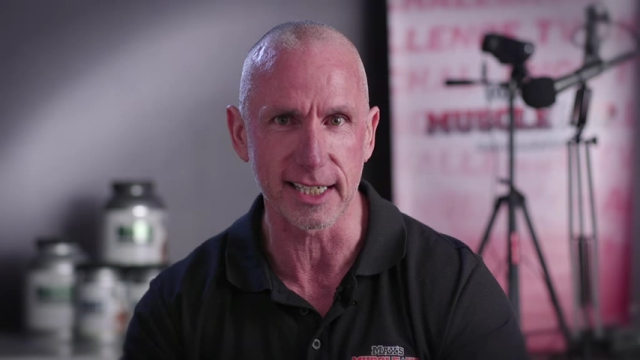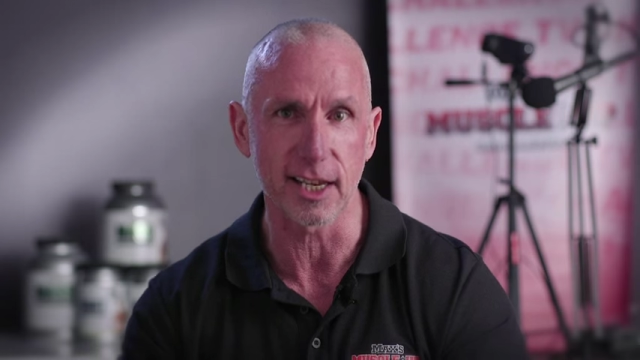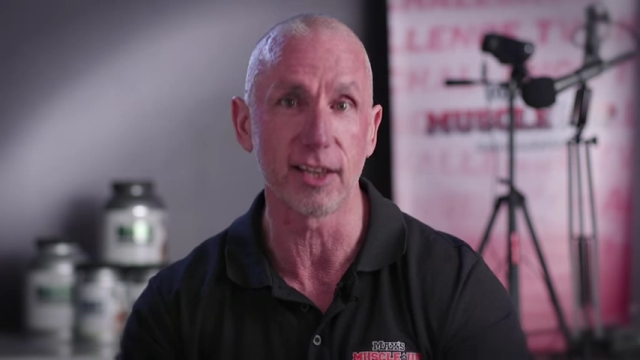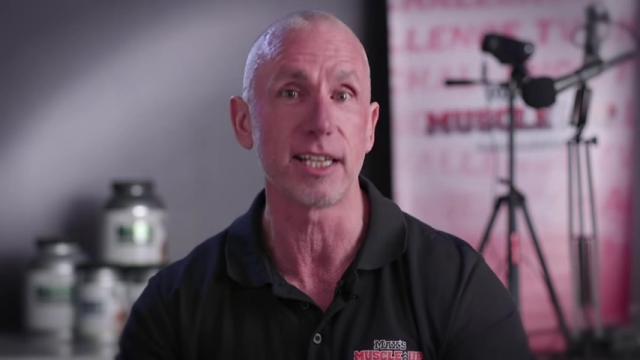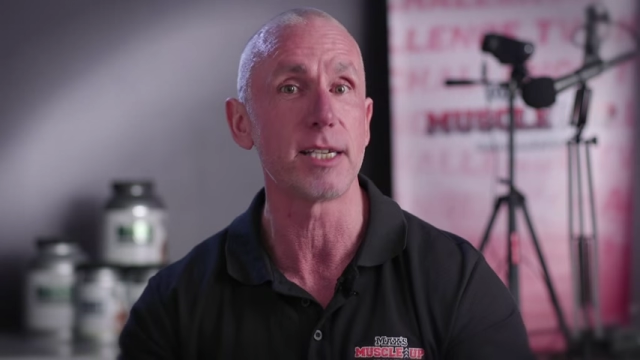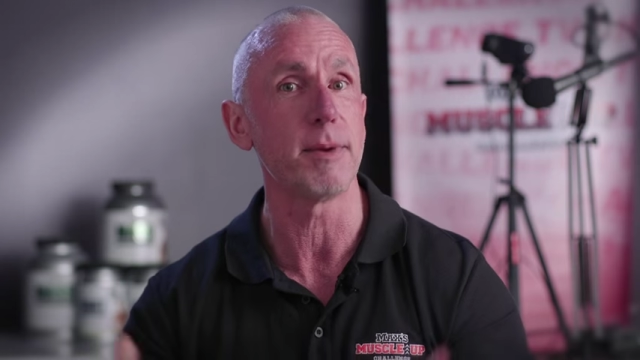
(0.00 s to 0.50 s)
So
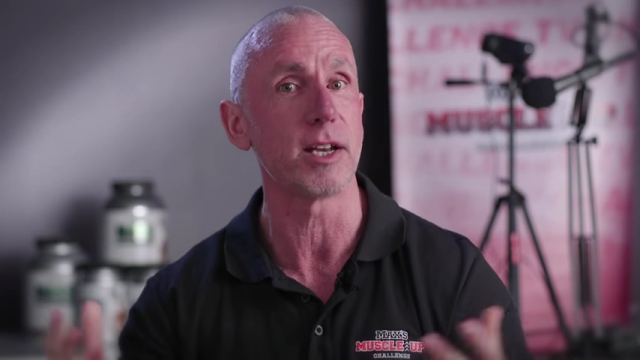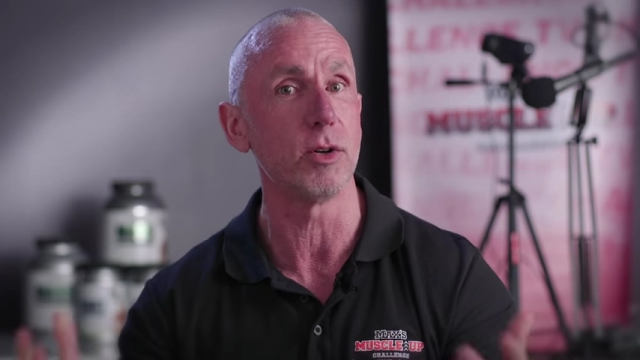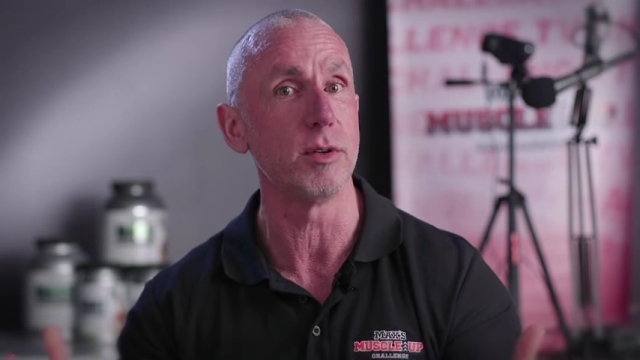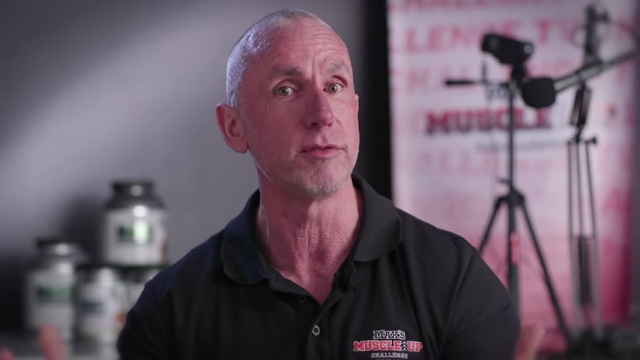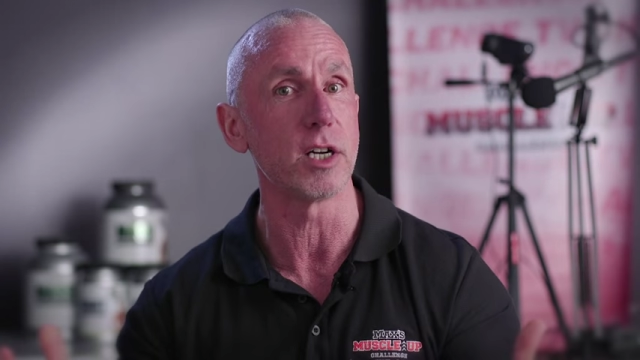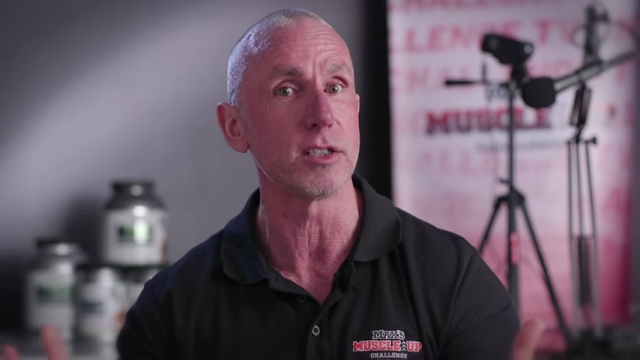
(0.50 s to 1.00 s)
that's about all
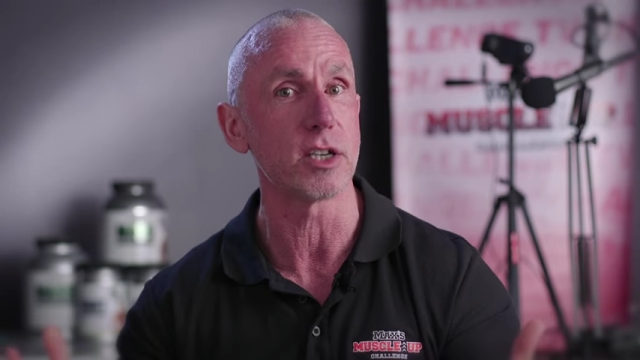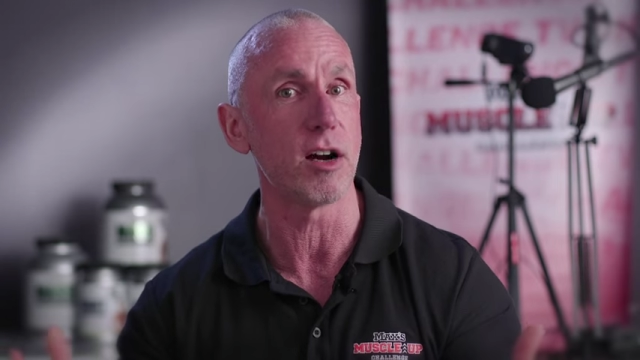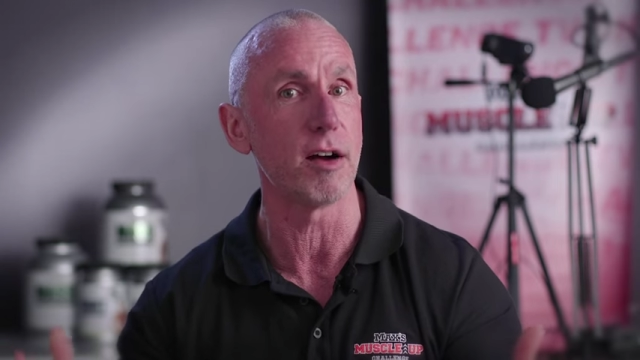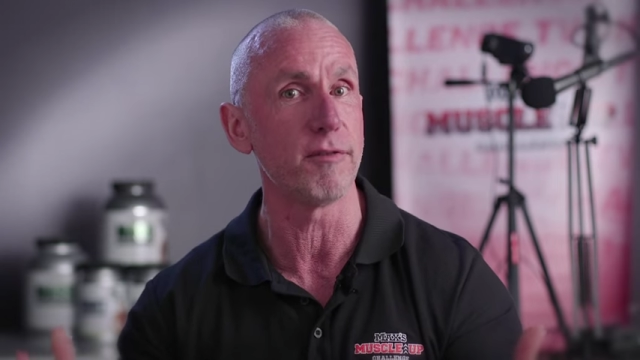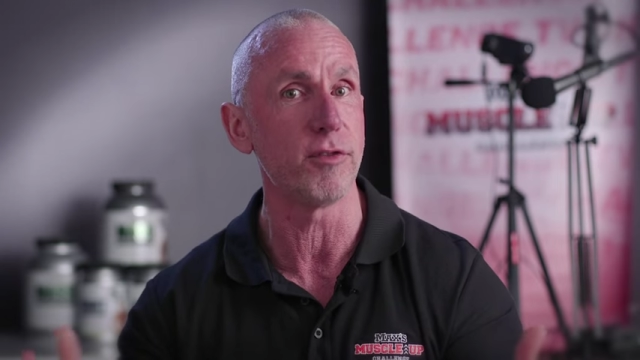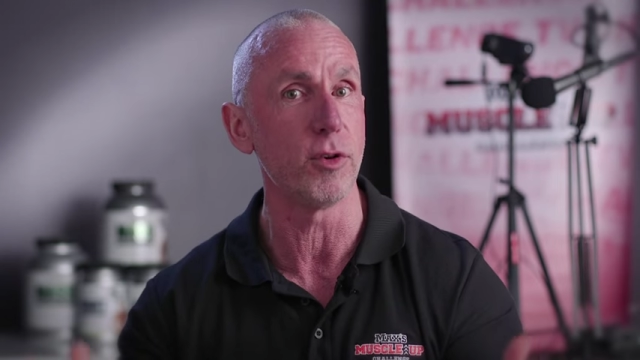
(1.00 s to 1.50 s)
we've got
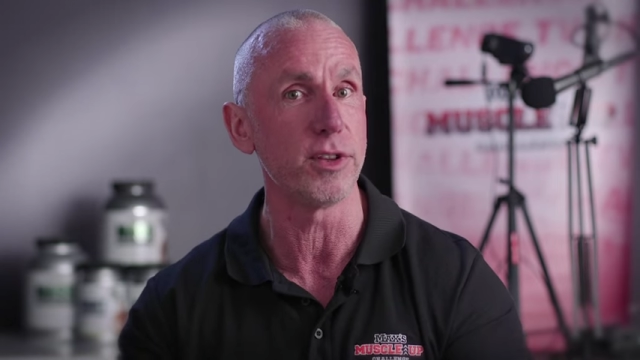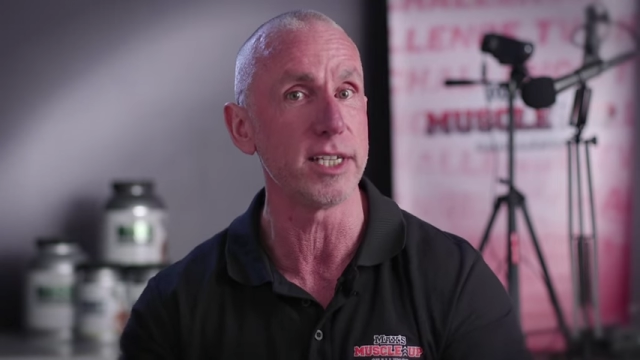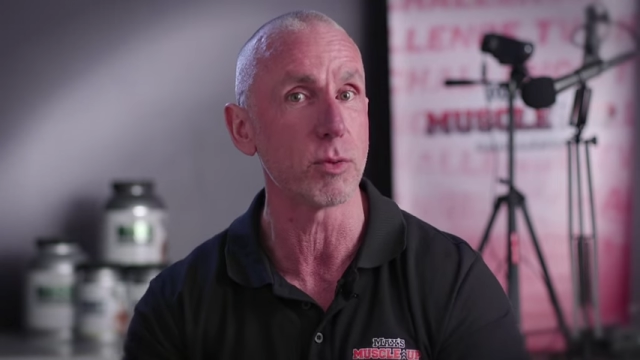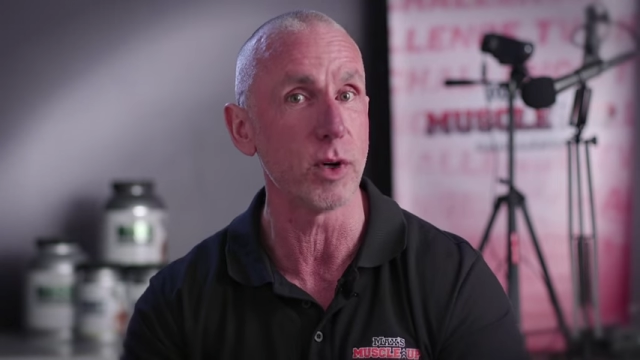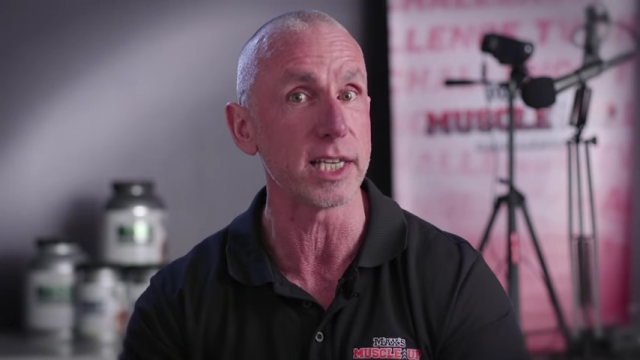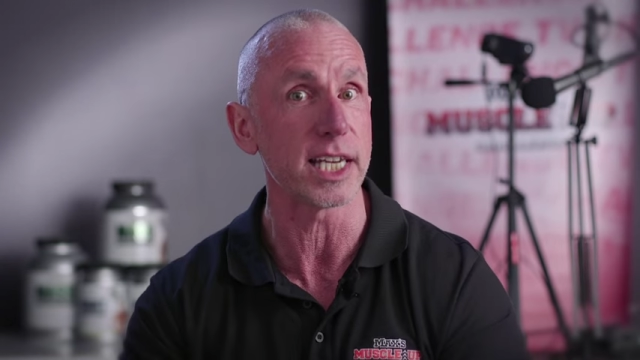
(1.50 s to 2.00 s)
time for
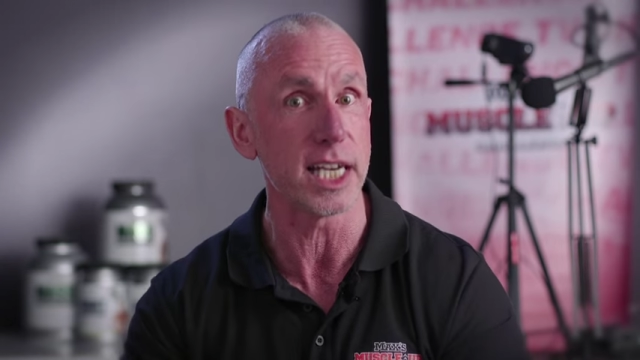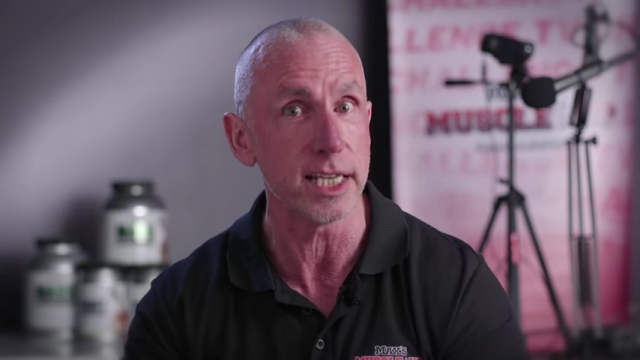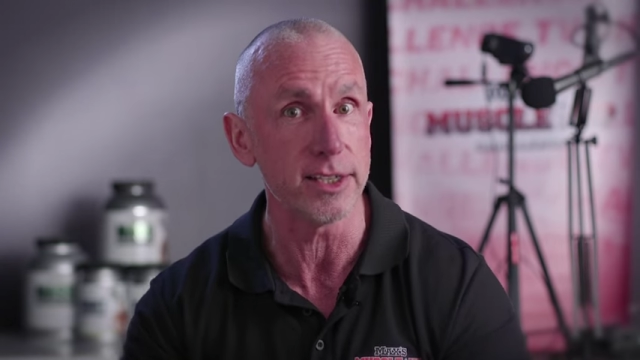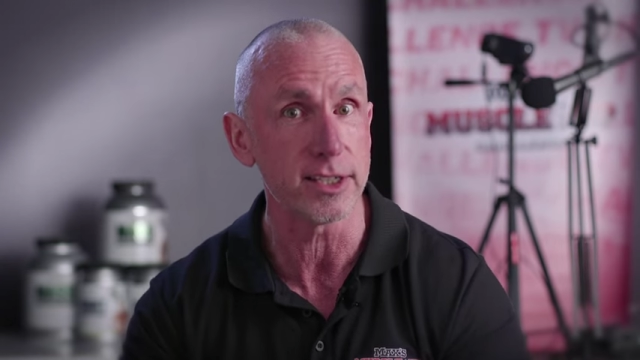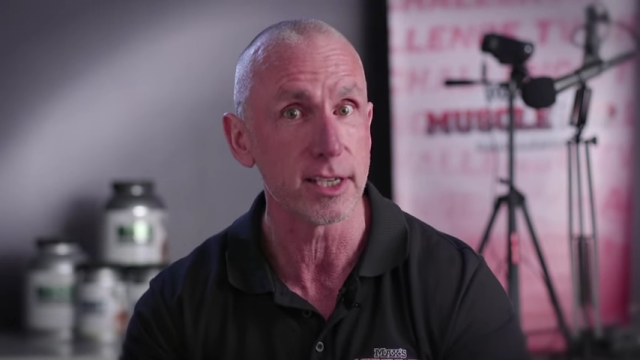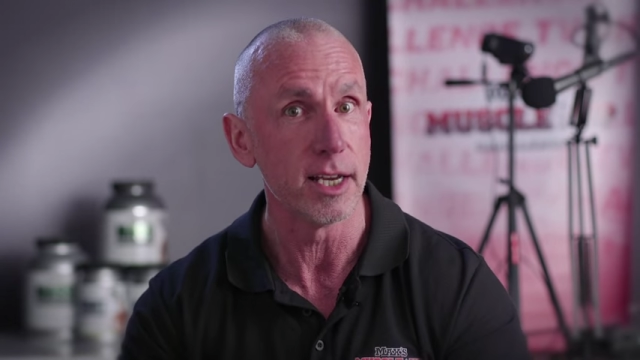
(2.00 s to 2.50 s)
this week,
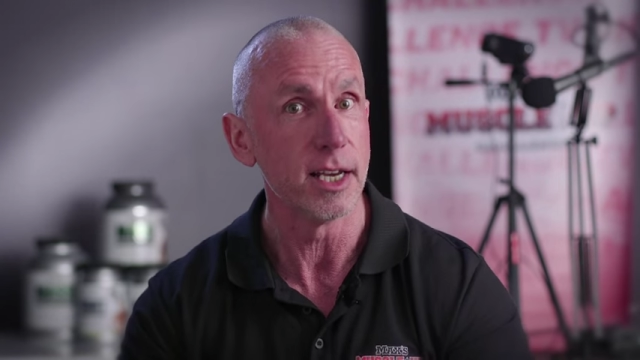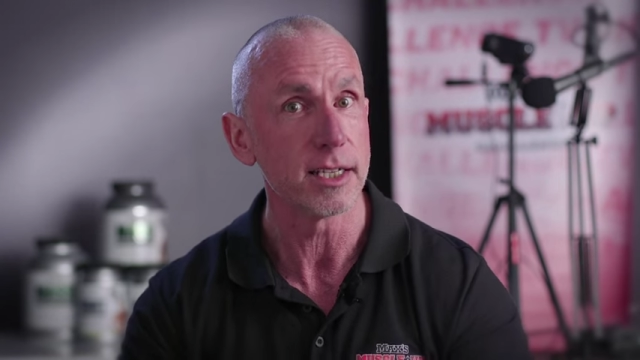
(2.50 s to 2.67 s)
kids.